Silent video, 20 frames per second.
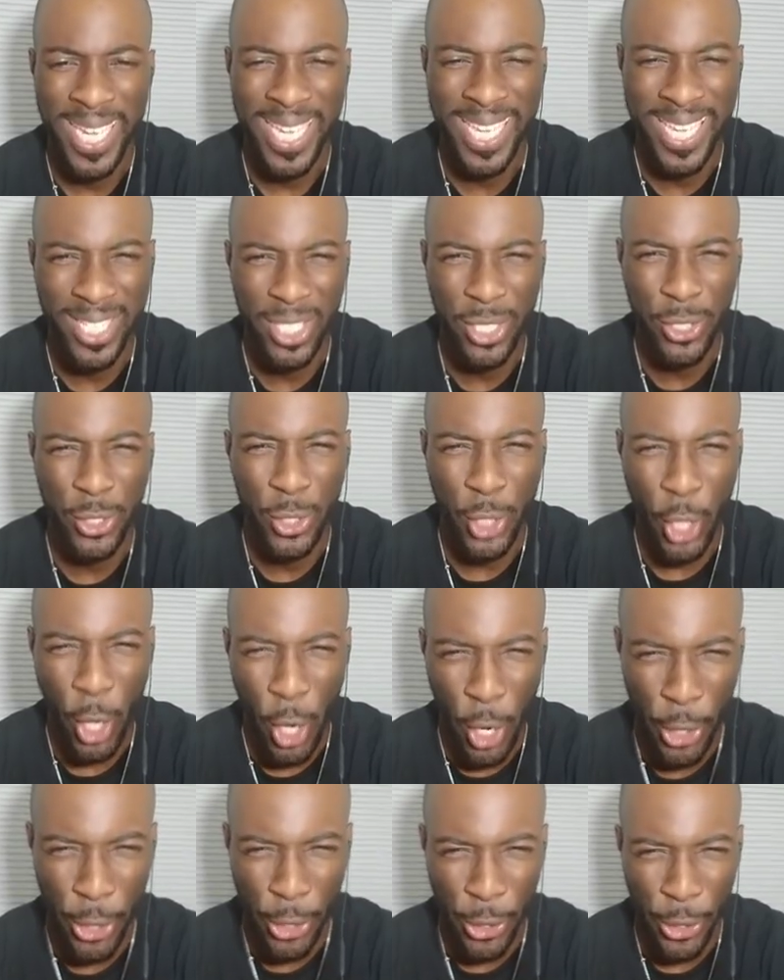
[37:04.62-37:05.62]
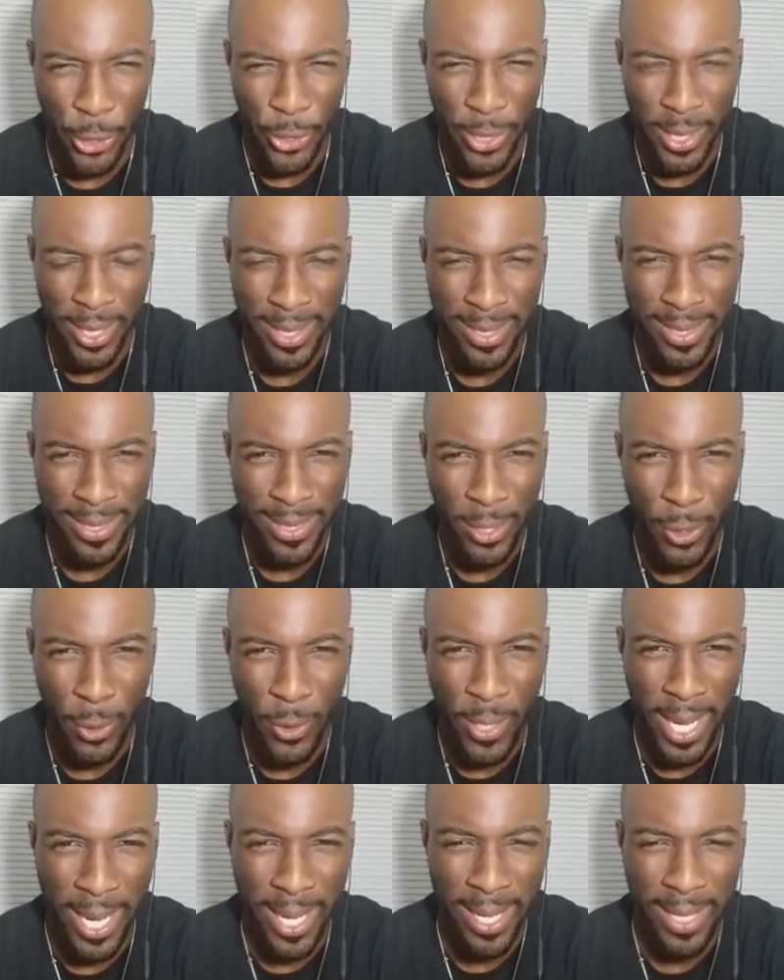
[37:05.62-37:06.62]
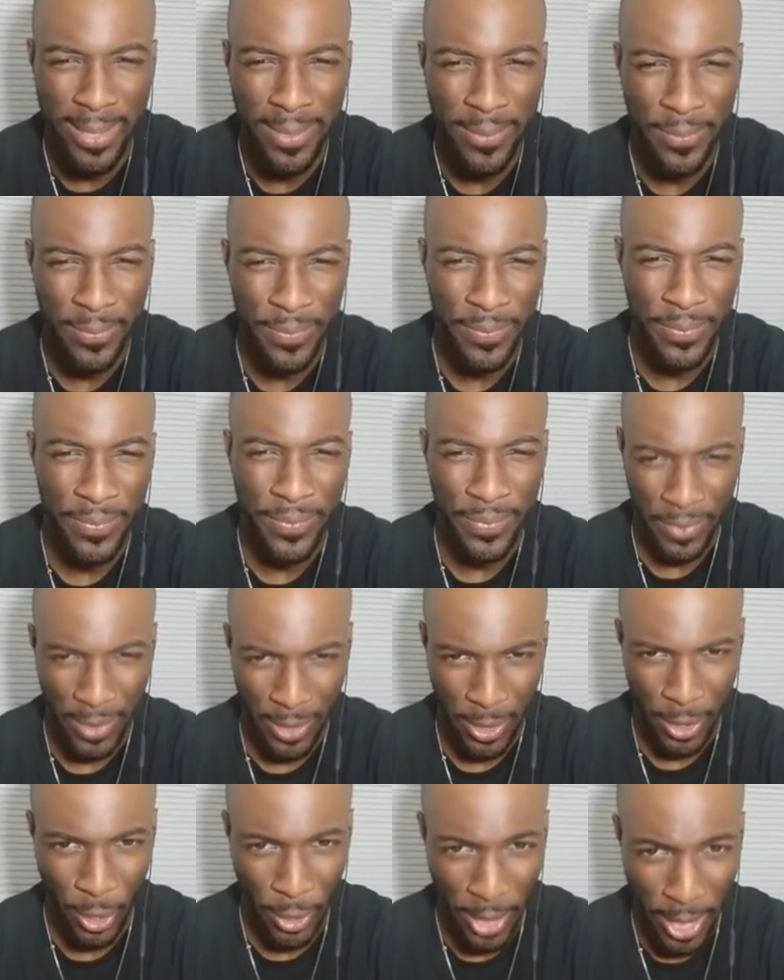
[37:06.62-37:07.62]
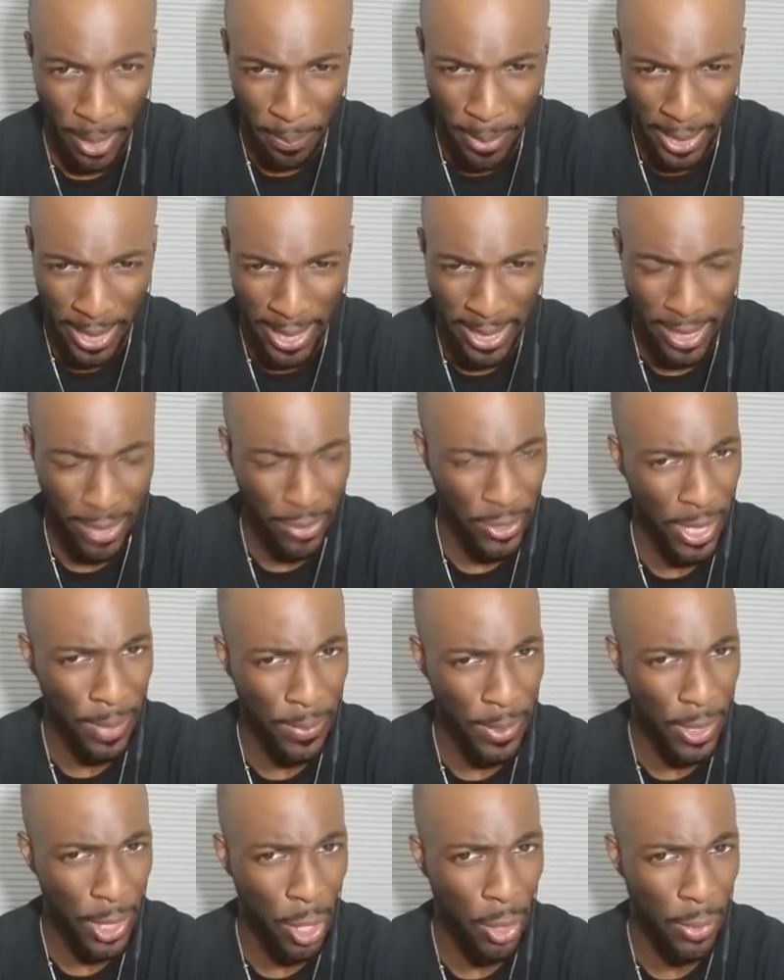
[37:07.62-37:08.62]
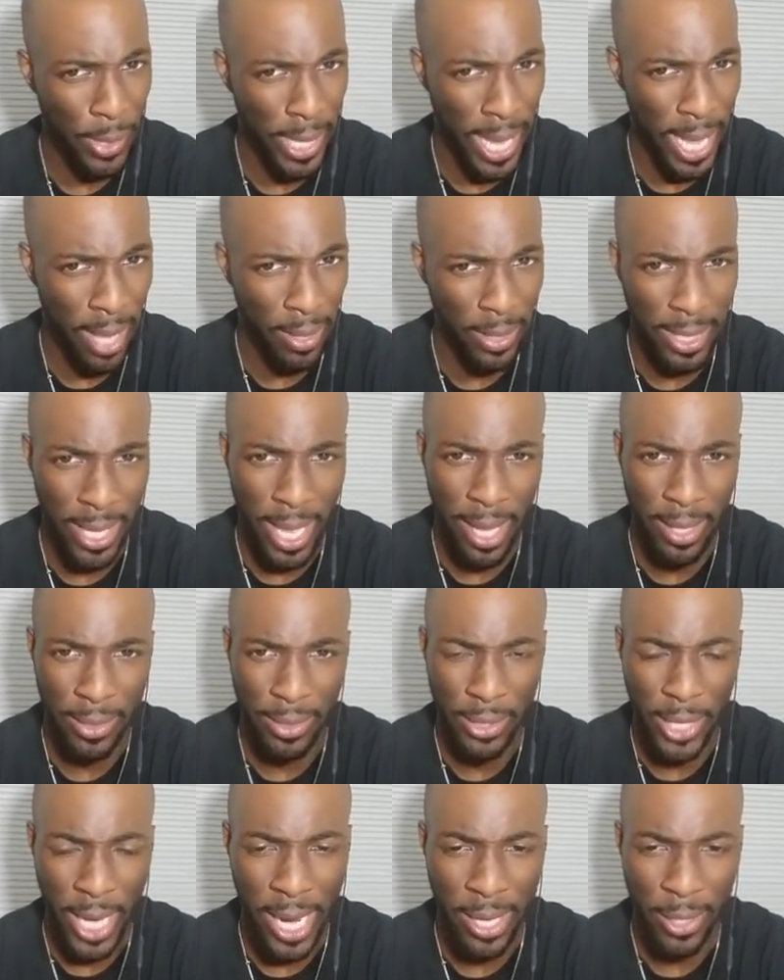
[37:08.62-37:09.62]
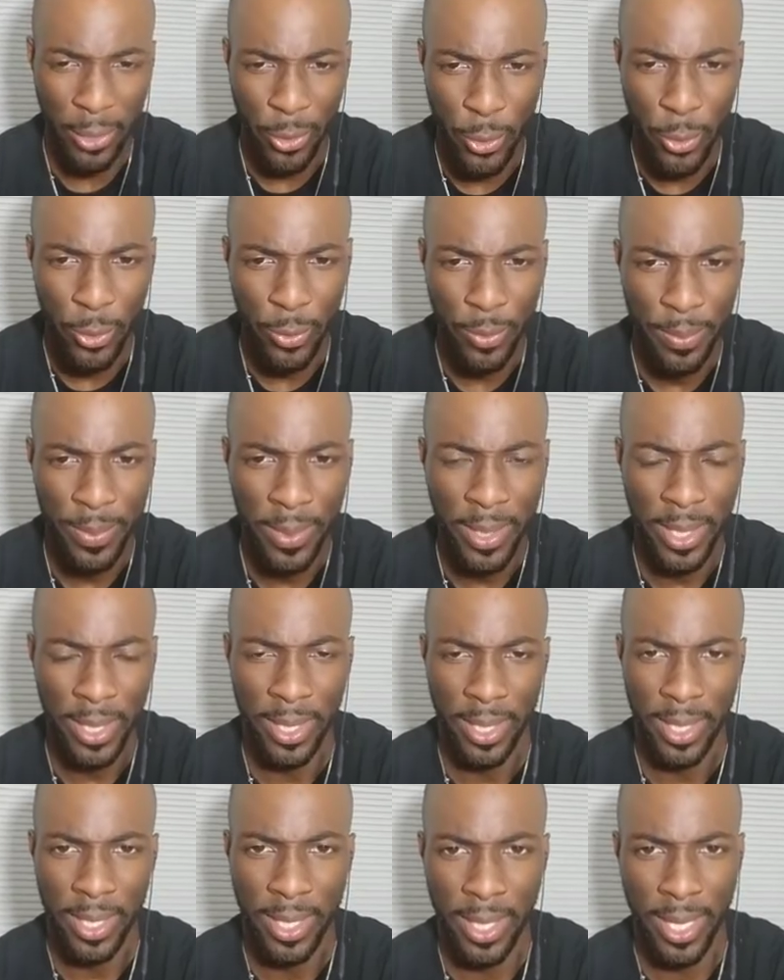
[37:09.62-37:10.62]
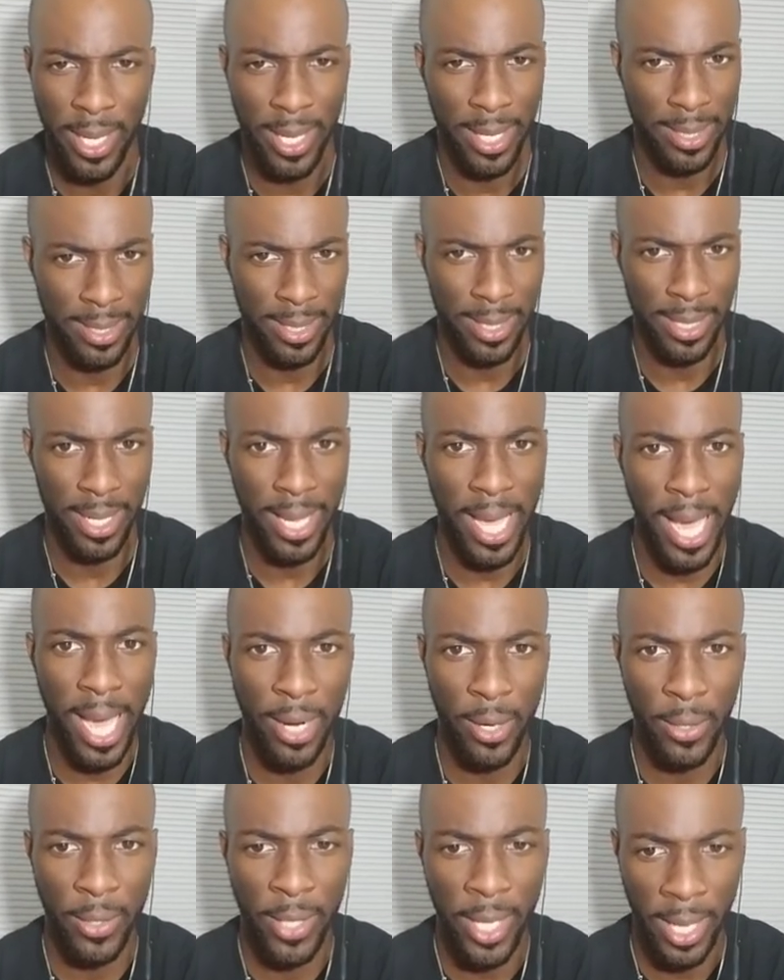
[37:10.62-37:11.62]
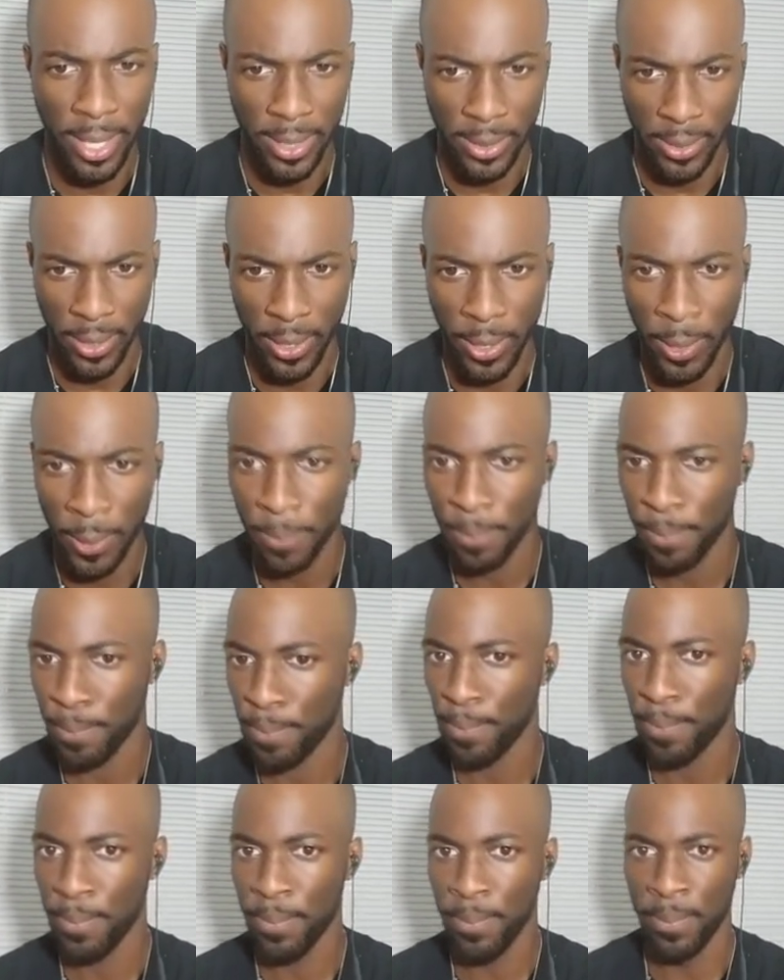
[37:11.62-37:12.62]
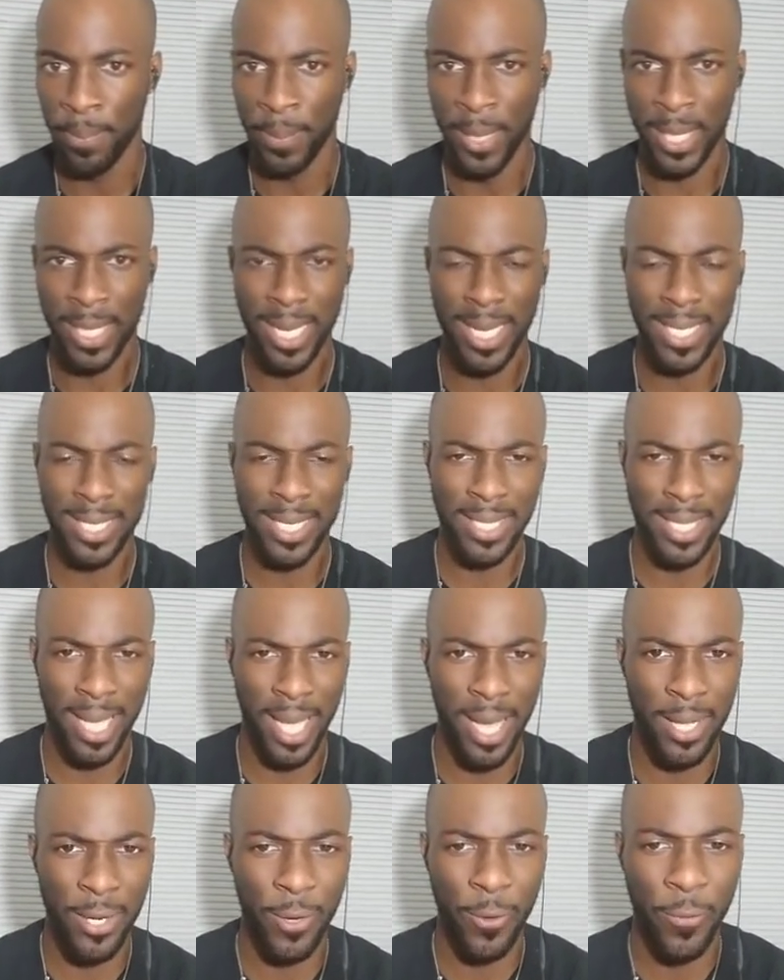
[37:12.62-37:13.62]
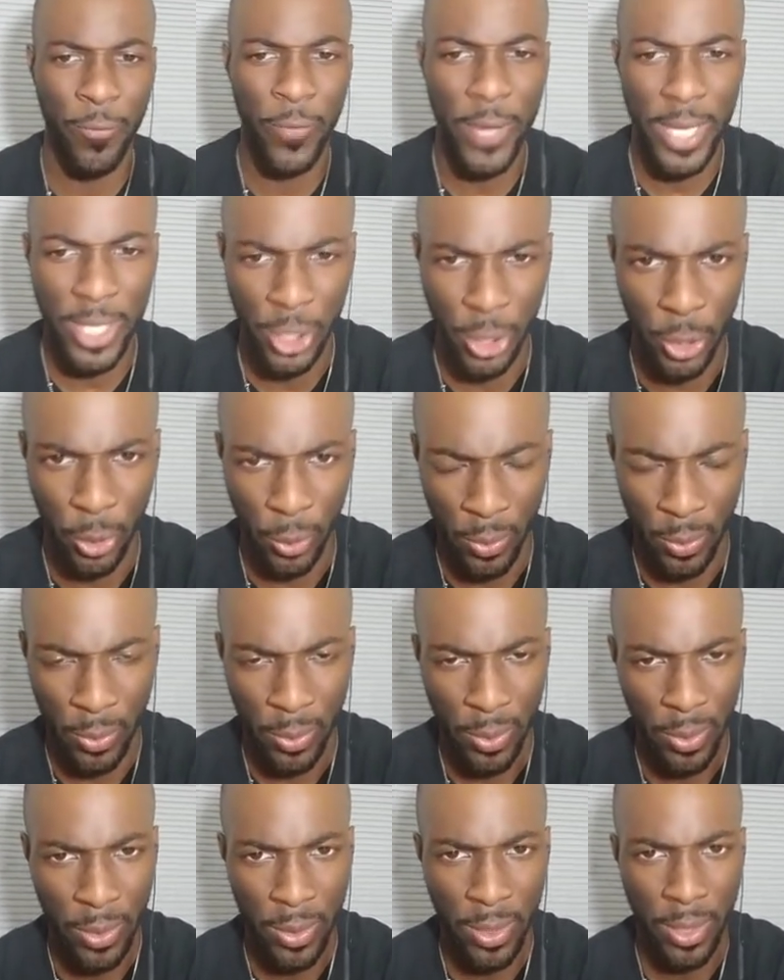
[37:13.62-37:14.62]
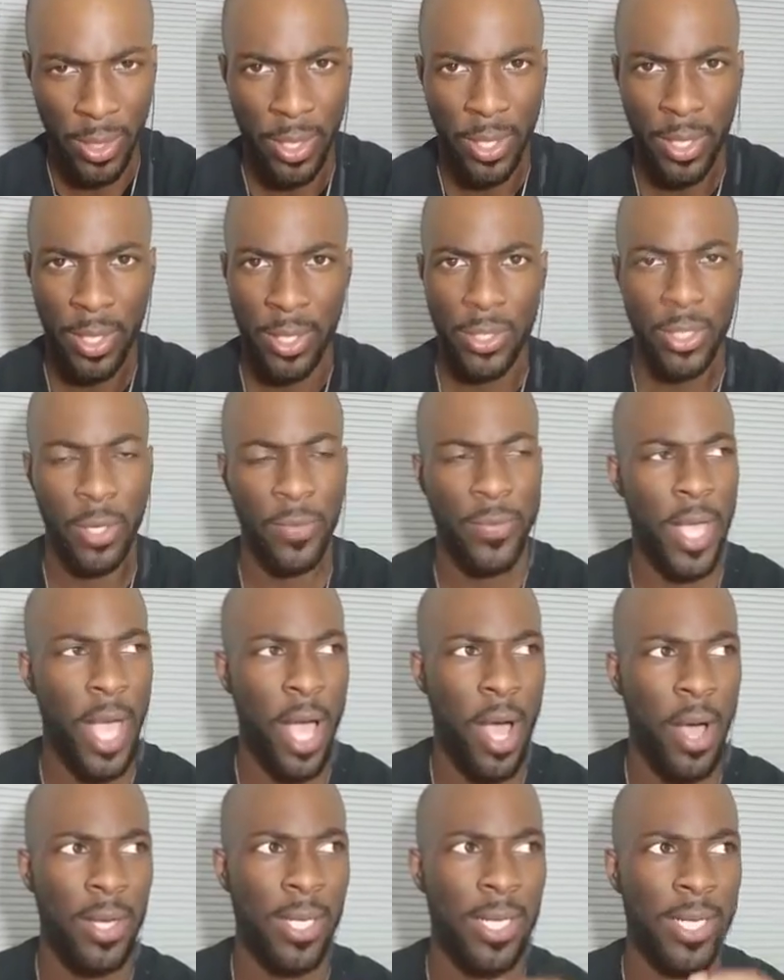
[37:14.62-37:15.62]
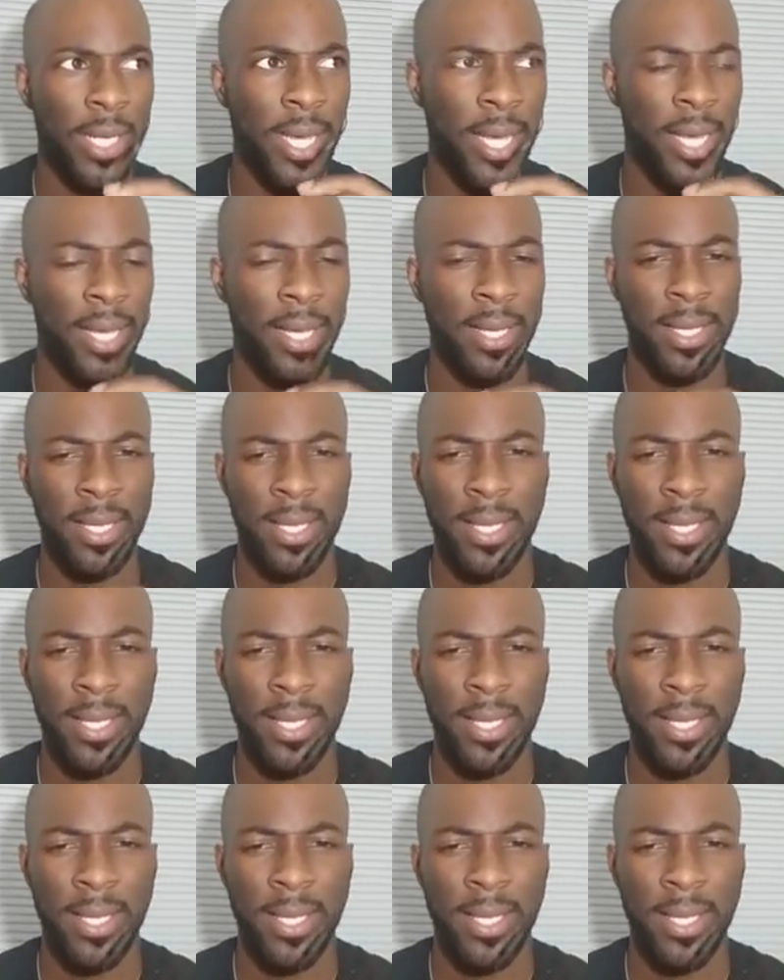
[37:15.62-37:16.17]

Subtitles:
is chartered. Okay? So that means if something go down in that chat group, it is not on us because it's unofficial. So if y'all in there